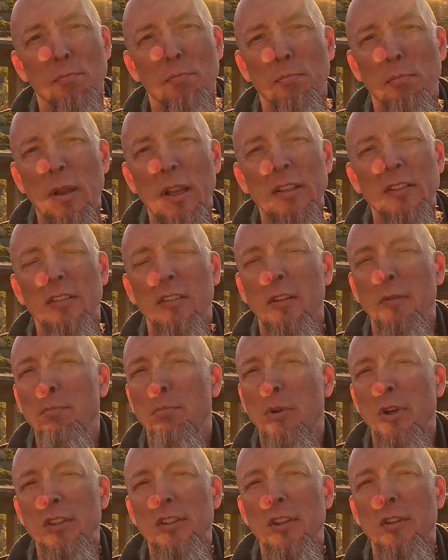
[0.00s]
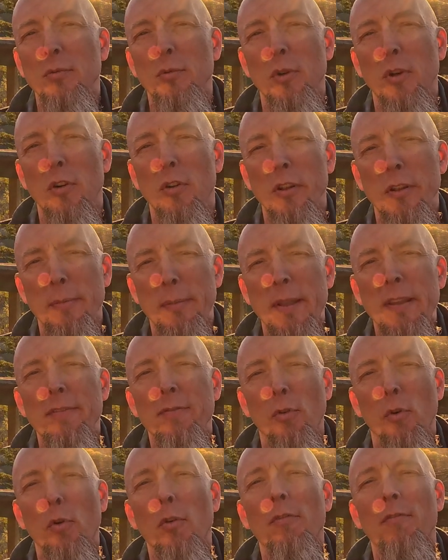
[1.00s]
basically prison would only be
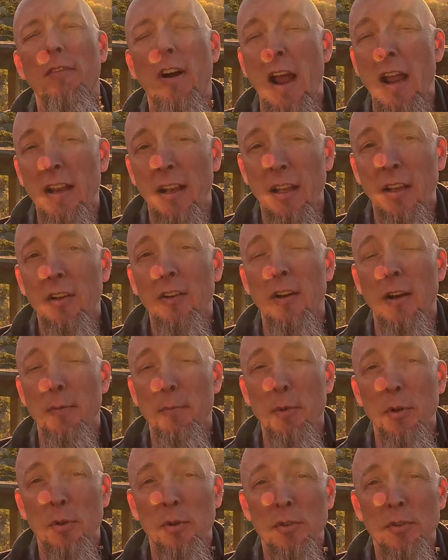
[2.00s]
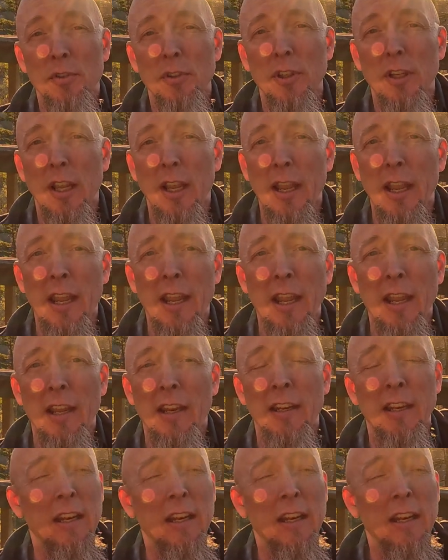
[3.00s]
for violent criminals, and